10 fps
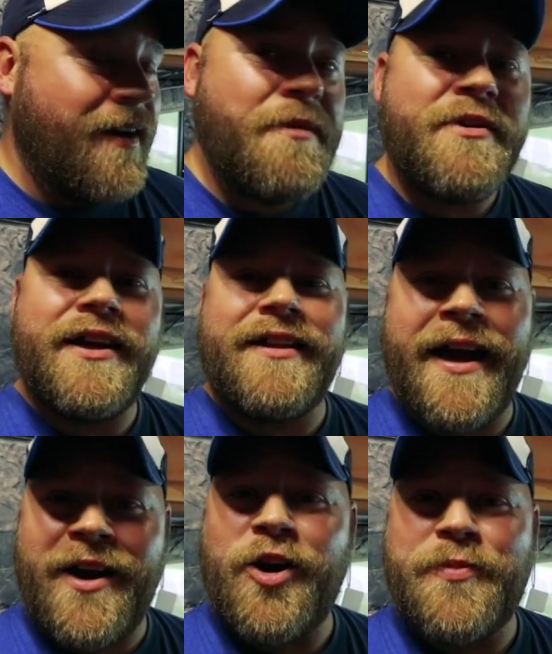I'm really
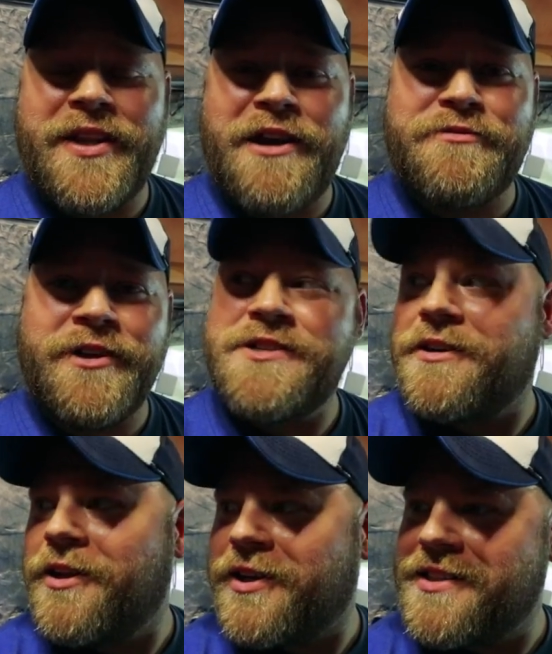glad I opened that
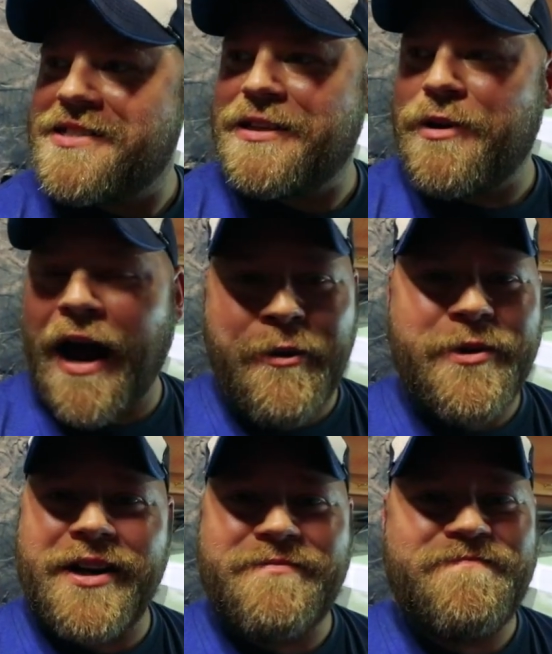freezer to look and see what I
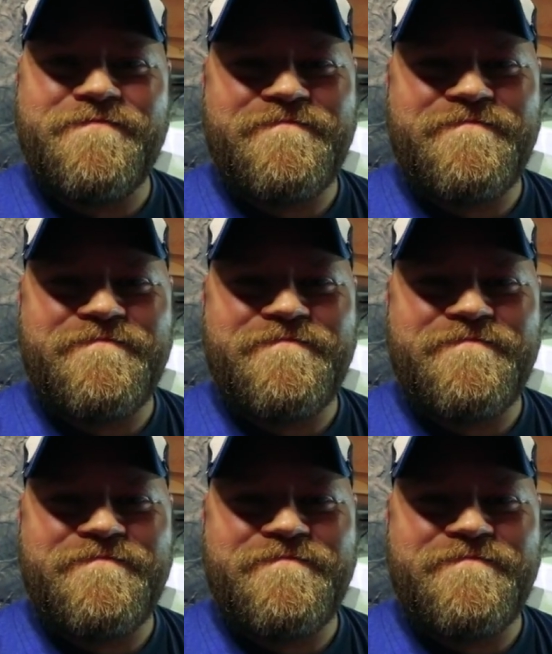would have.